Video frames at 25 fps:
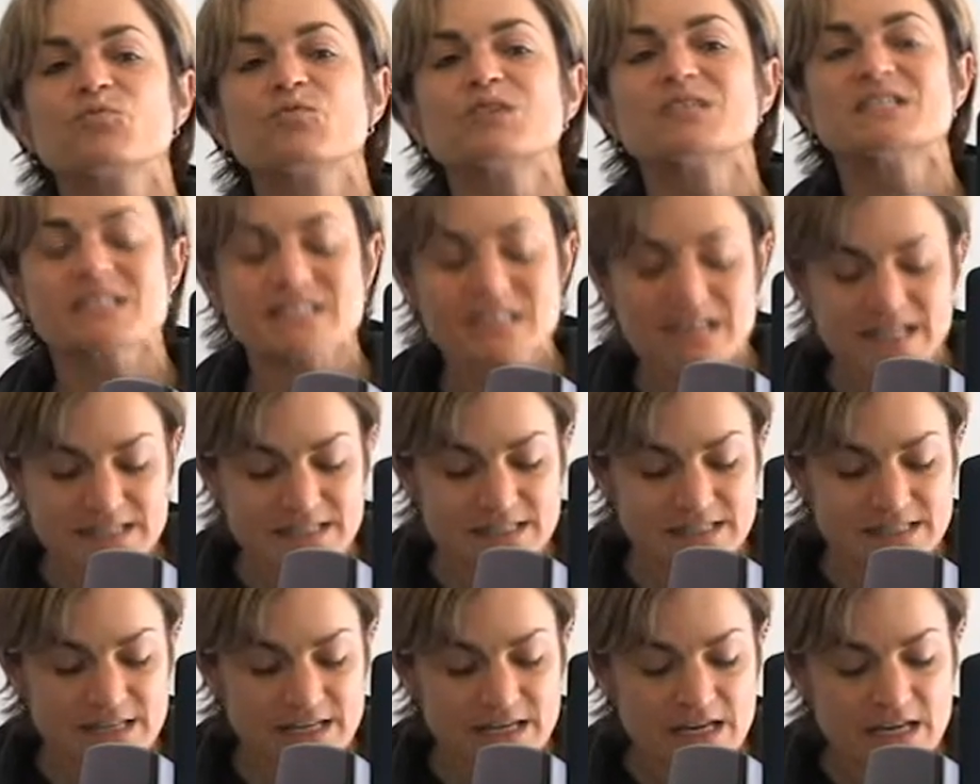
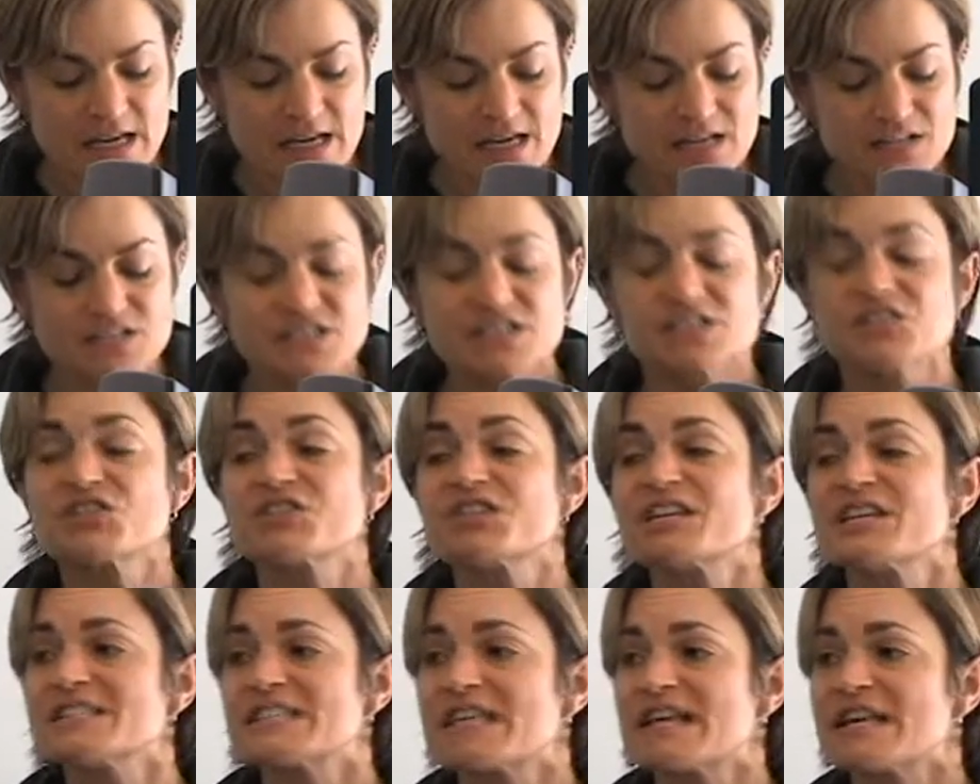resist
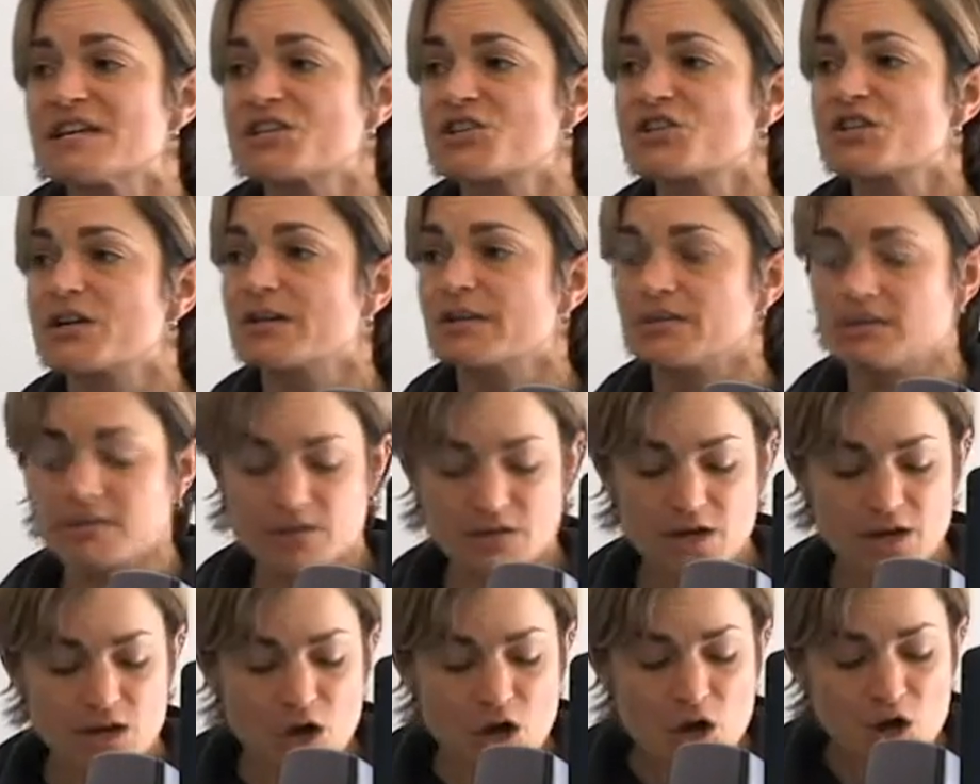digitization,
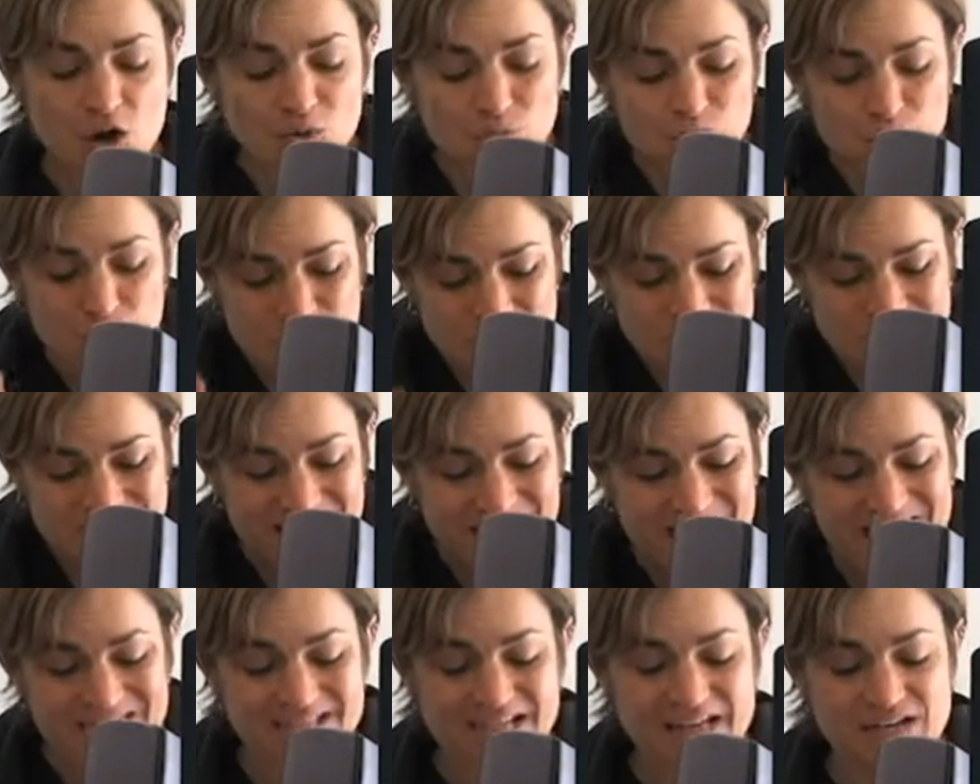
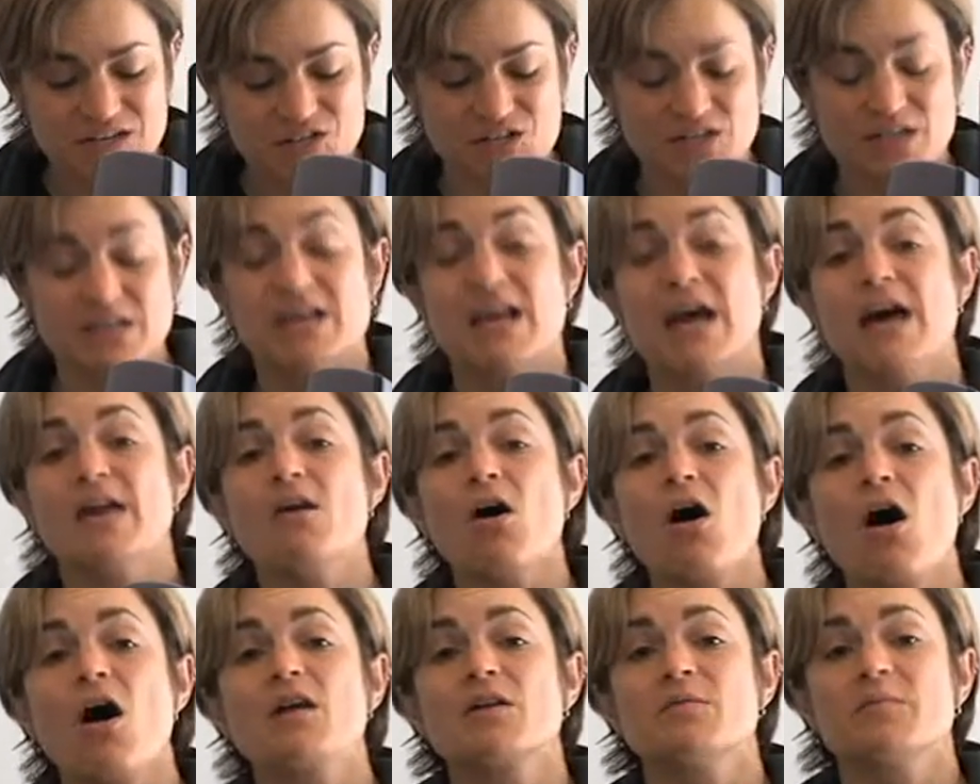routinization, and
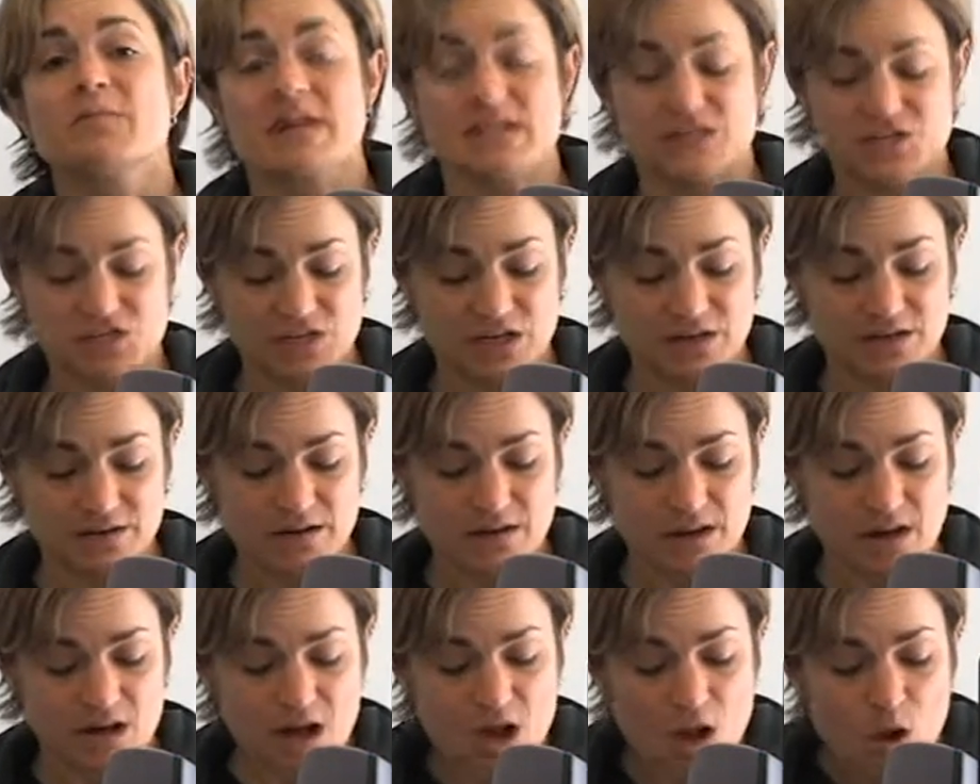automation,
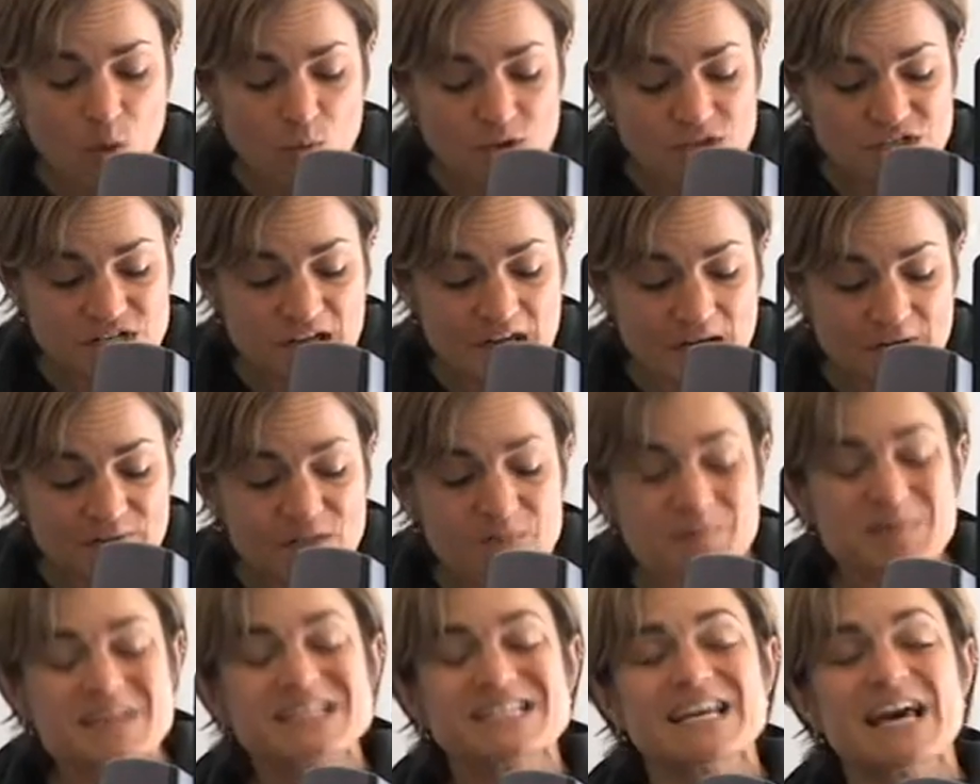which have the
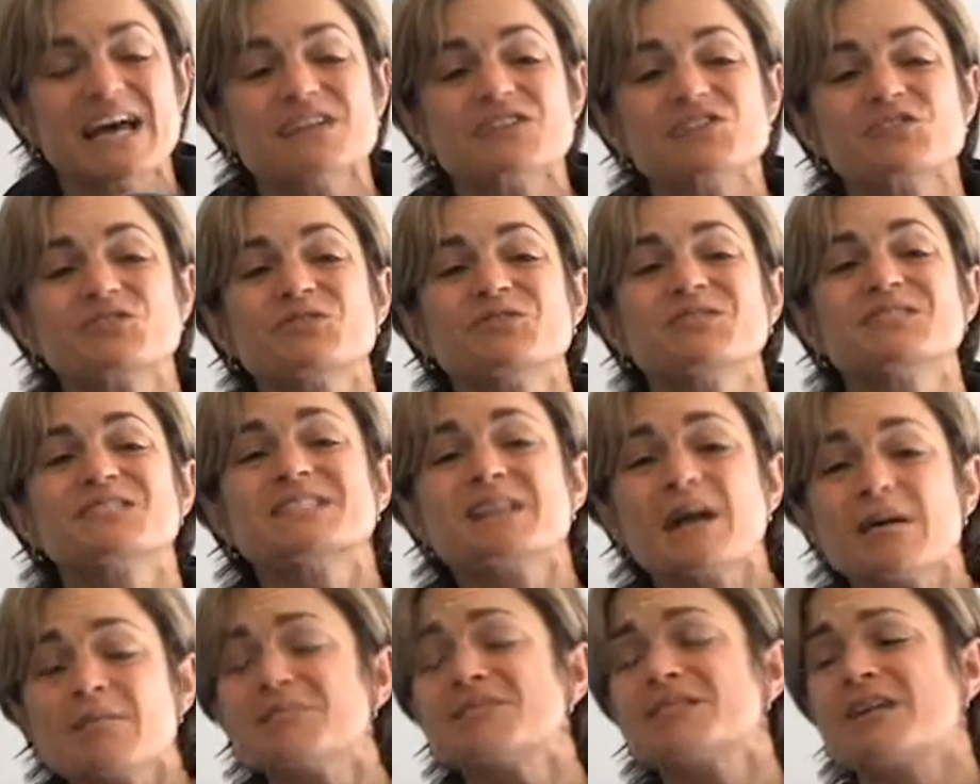potential
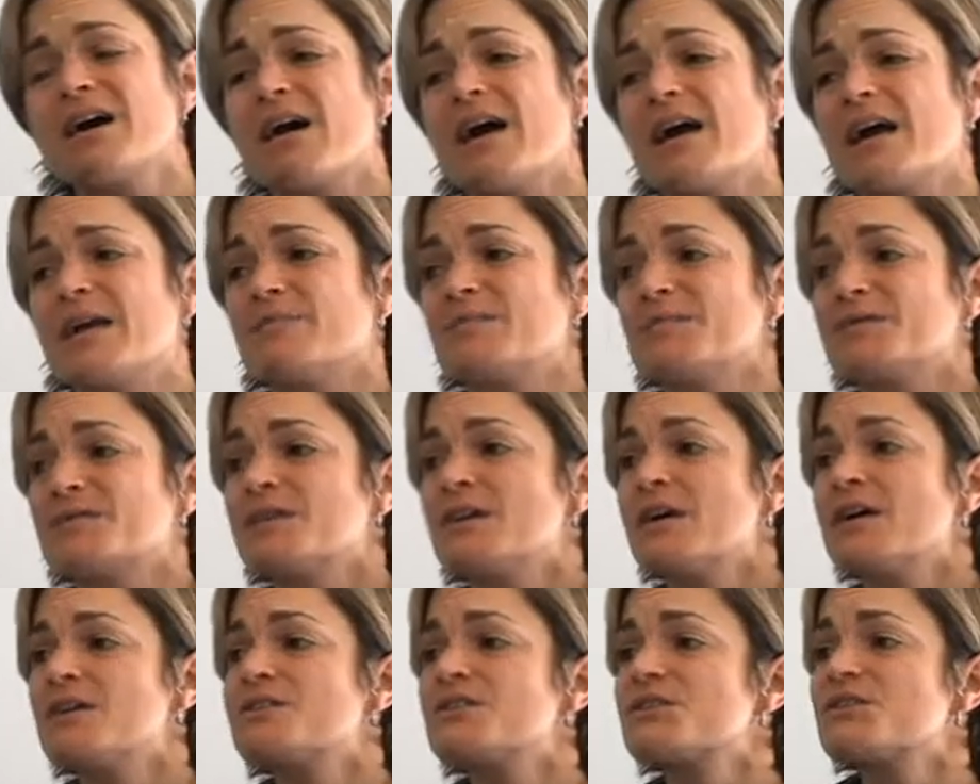sometimes
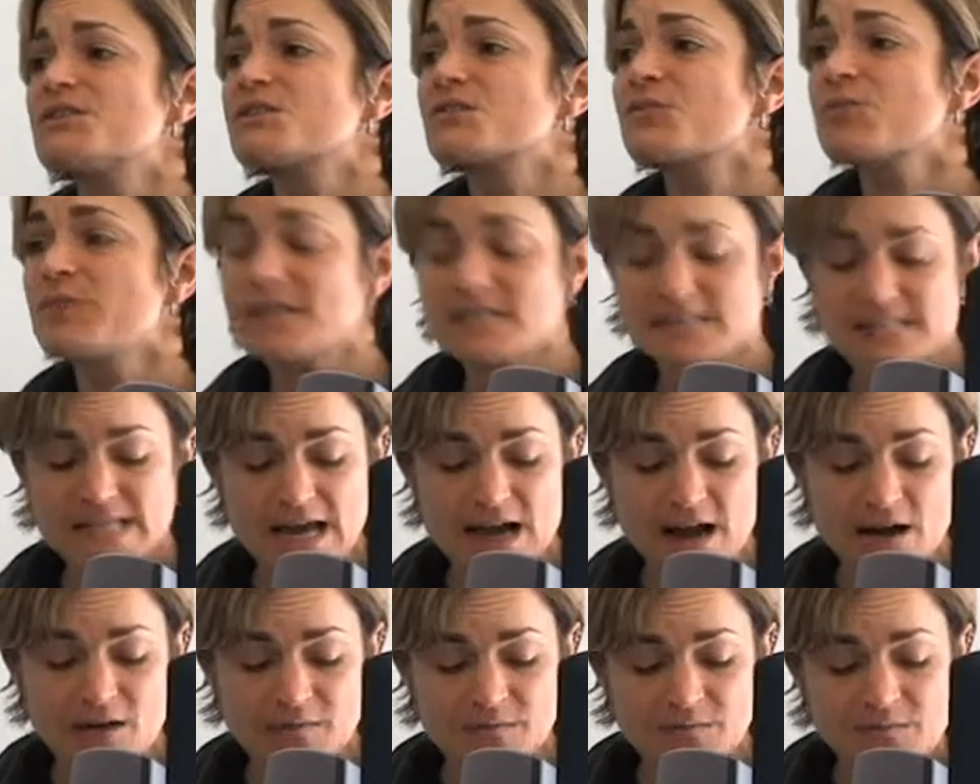to squeeze
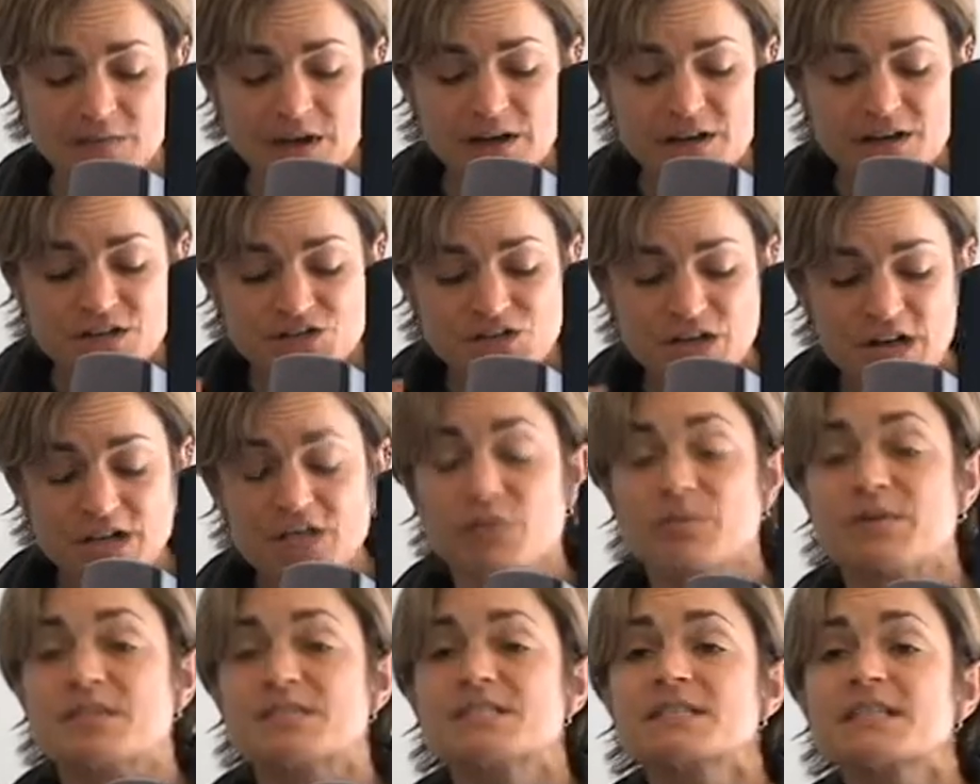out
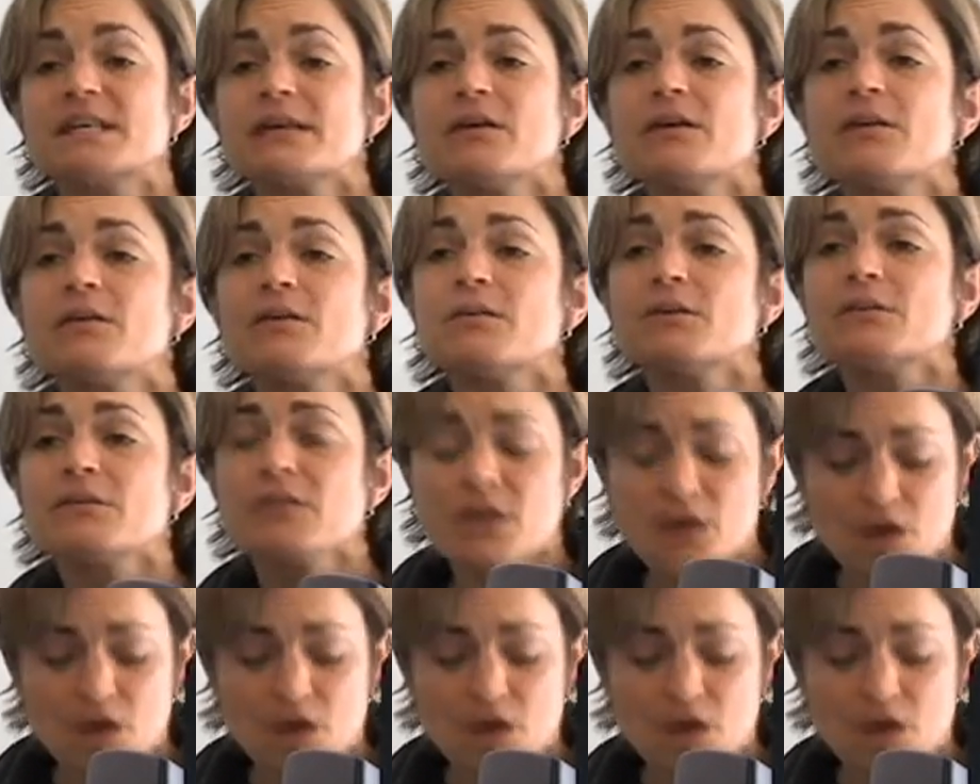genuine skill,